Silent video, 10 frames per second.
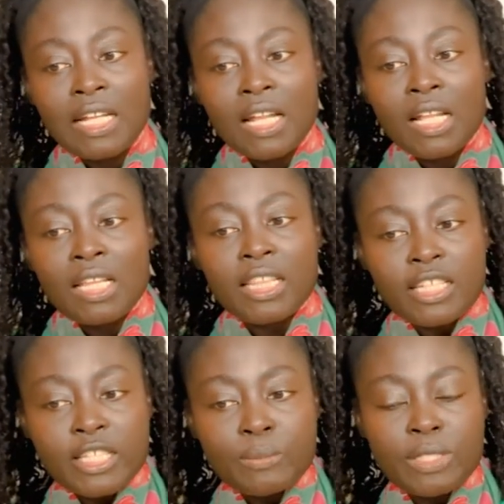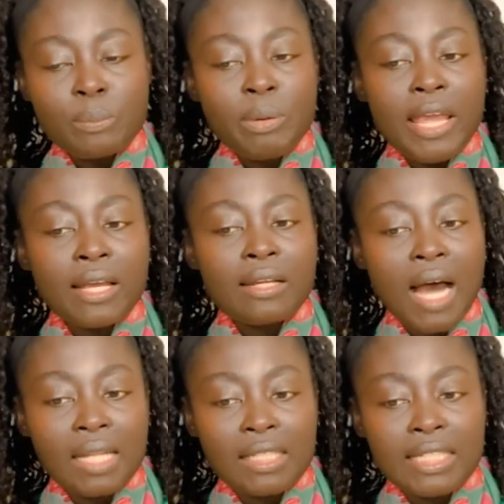This was a pagan
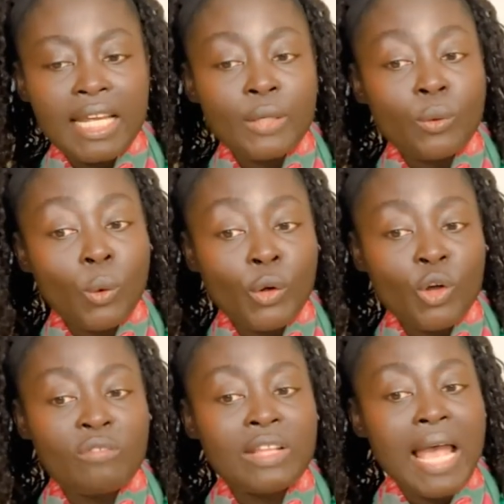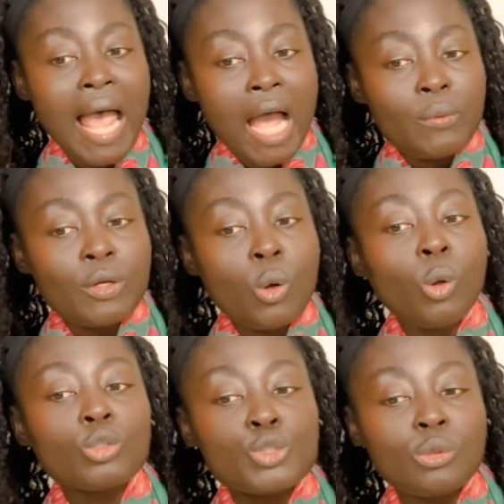holiday in honor of the
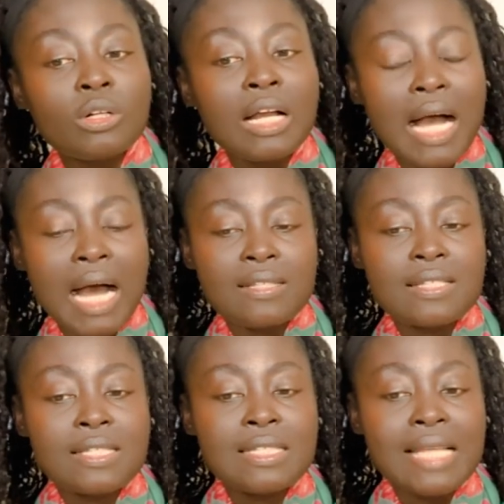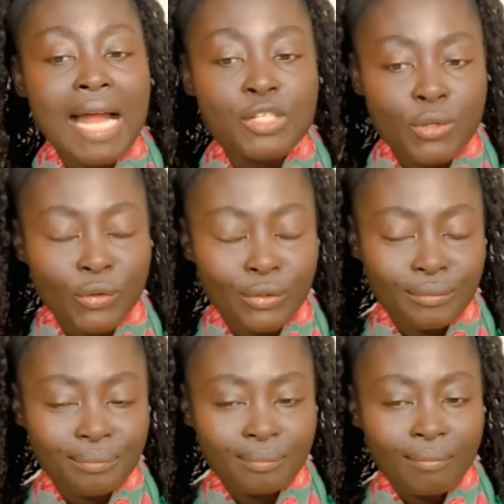agricultural god Saturn.
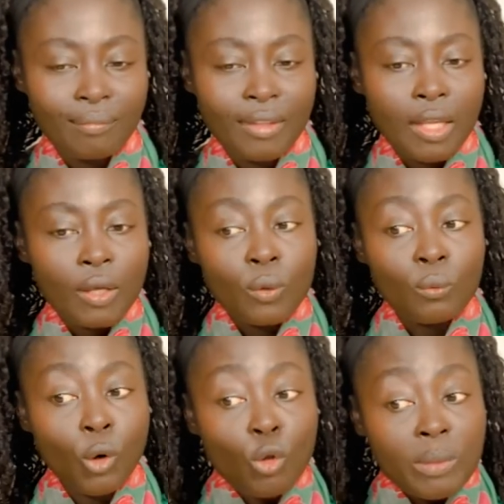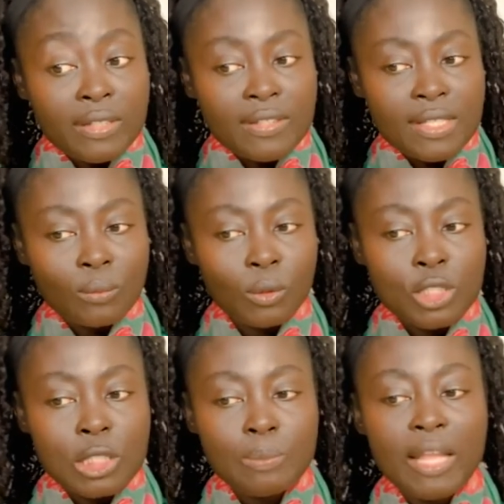Romans will
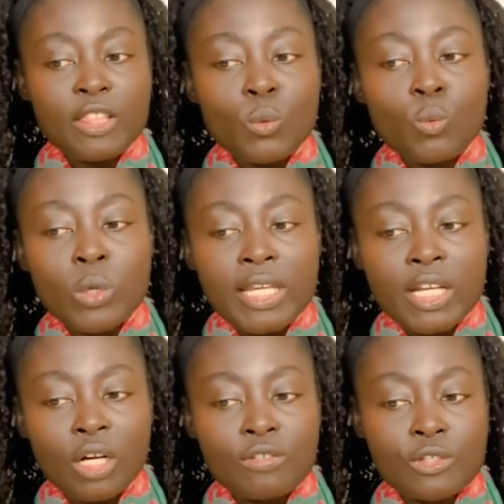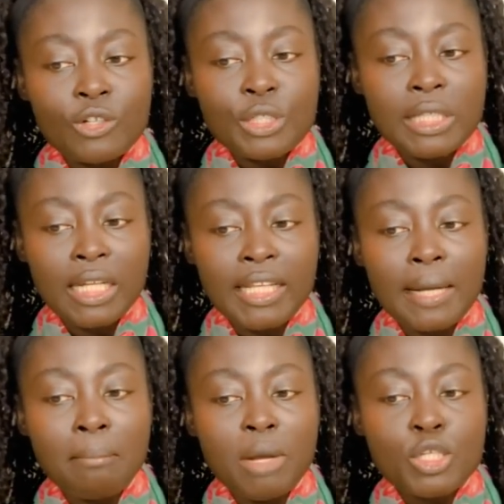spend the week of Saturnalia
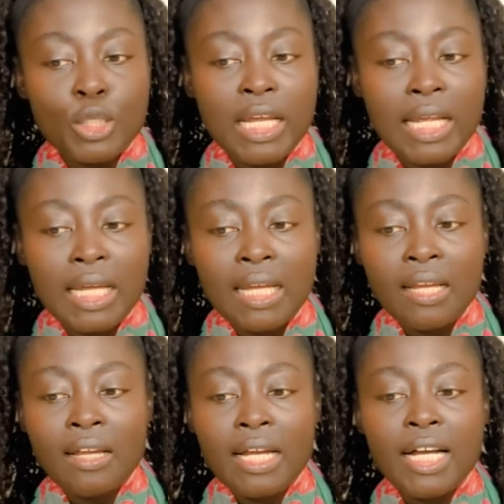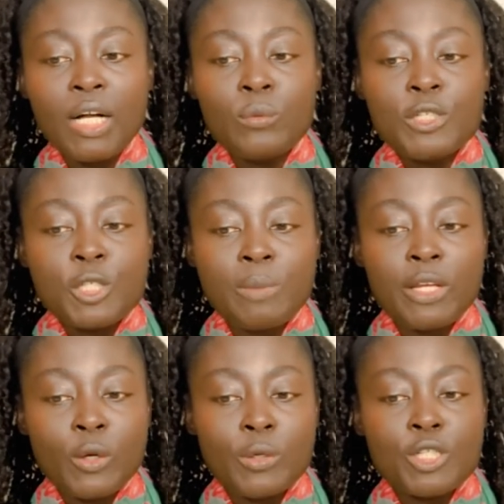much like how we spend
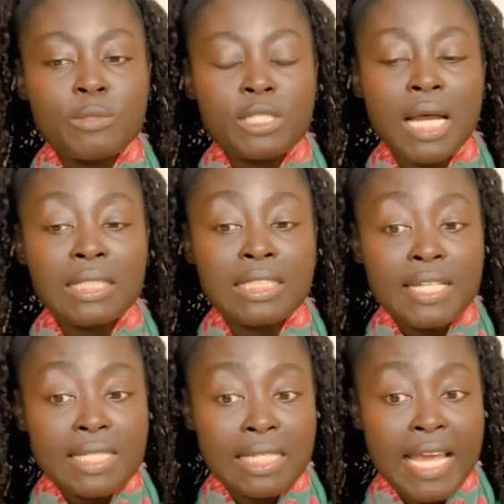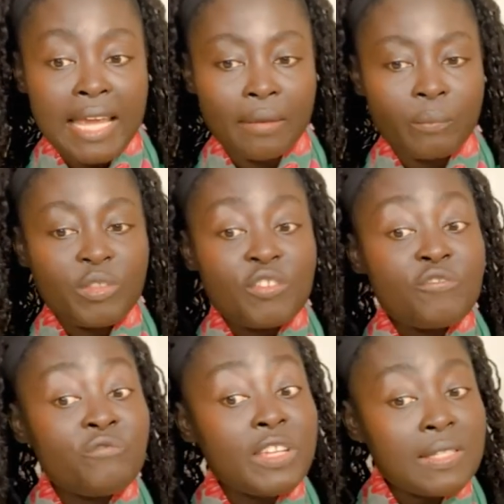Christmas holidays today
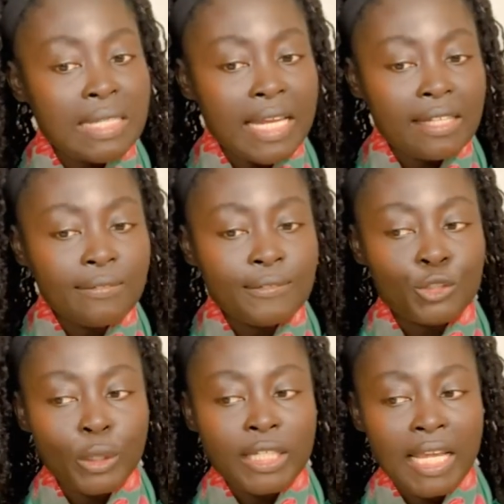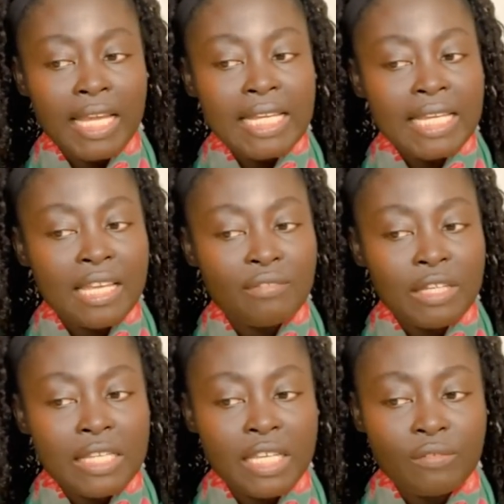feasting, drinking,
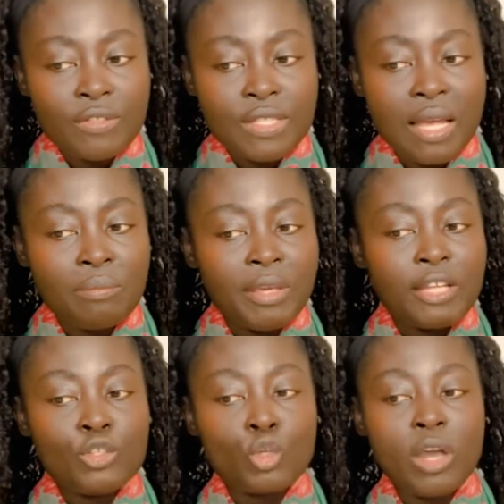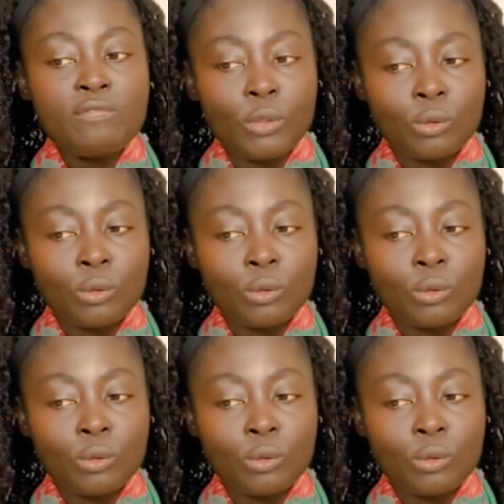giving gifts, and being joyful.